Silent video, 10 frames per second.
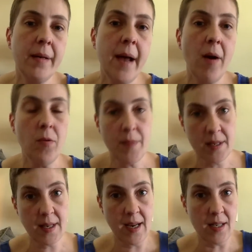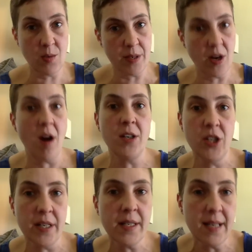Now, this case was not
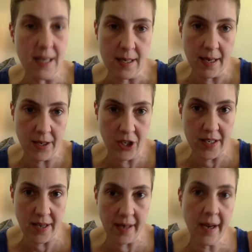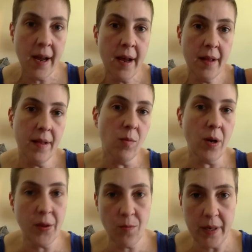just he said, she said. There
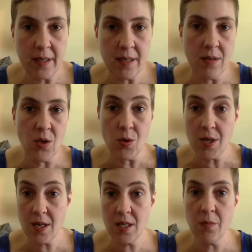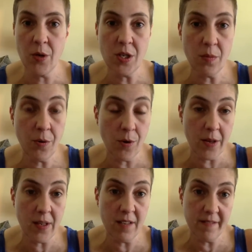were other witnesses whose testimony
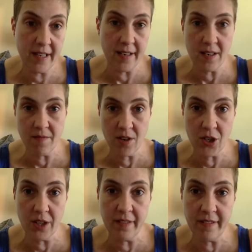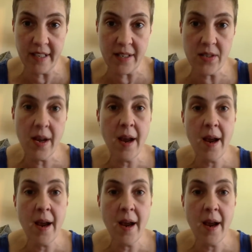supported the defendant's version of events